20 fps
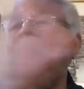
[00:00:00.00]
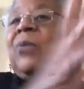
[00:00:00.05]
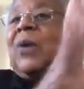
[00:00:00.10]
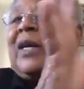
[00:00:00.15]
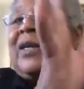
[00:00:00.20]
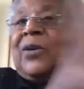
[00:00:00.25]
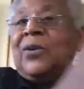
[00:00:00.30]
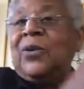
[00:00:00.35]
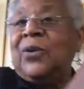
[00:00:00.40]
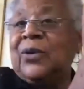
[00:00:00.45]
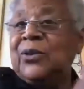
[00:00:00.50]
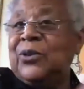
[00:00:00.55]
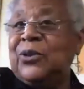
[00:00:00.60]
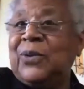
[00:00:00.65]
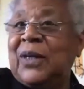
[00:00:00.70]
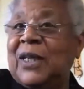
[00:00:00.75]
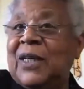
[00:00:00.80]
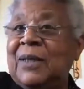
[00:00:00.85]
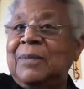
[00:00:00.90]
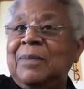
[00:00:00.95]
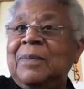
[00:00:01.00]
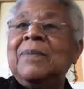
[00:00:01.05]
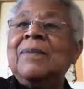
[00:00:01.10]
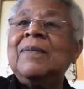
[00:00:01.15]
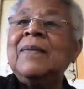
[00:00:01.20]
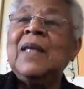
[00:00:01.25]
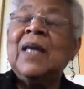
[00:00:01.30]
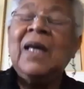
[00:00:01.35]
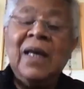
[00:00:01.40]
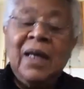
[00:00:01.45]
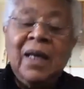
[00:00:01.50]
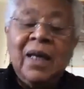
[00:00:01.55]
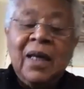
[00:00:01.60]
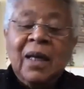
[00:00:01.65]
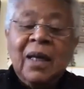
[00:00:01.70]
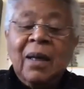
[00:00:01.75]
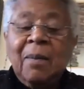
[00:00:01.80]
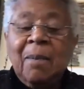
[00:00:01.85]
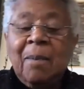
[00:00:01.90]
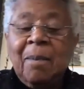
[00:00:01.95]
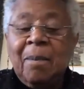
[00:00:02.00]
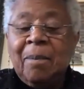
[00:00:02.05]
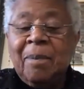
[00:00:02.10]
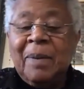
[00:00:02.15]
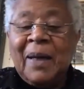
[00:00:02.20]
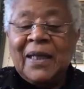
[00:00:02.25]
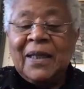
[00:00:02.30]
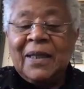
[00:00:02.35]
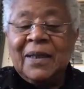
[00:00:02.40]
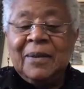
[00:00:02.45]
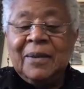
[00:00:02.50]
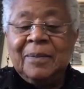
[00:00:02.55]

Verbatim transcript: white girls, right? But